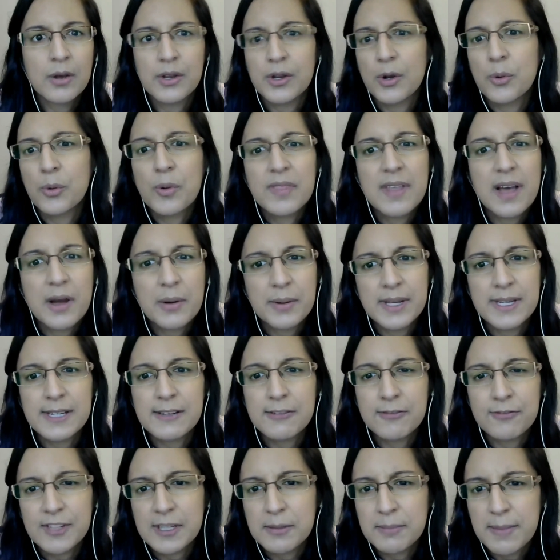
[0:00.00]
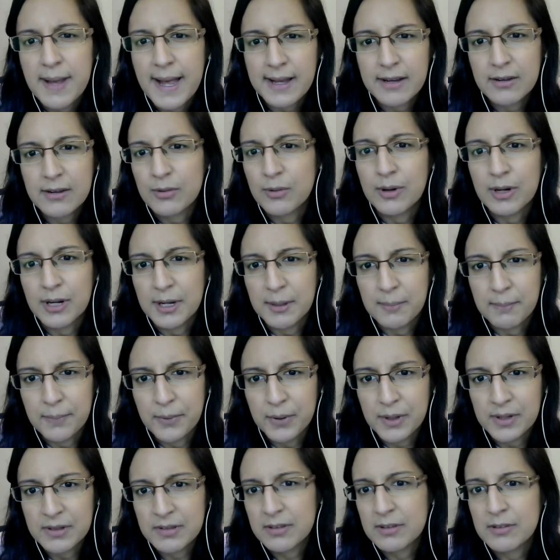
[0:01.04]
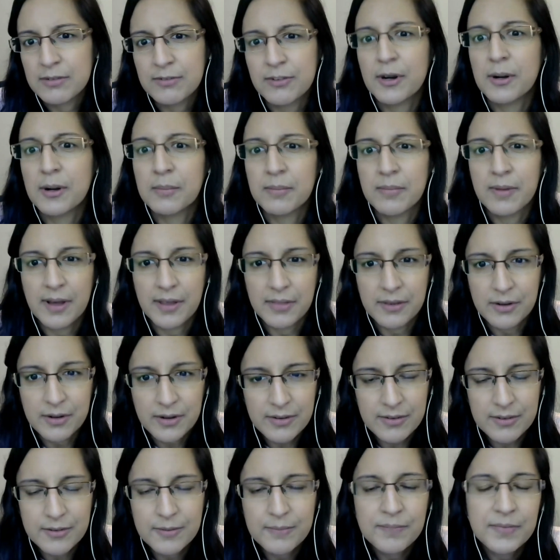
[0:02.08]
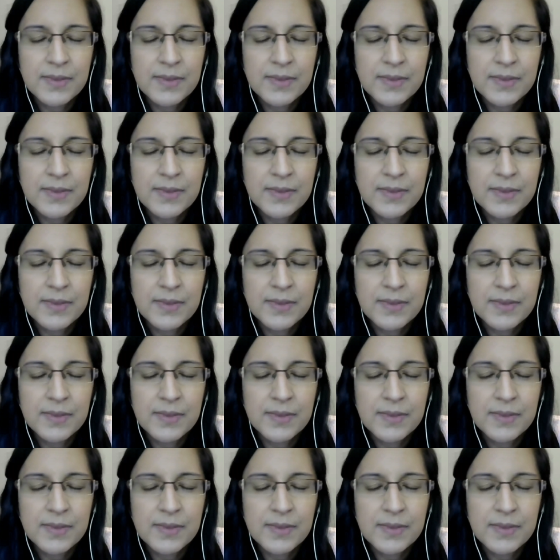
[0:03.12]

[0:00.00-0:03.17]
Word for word: you know, without any feedback or input from others.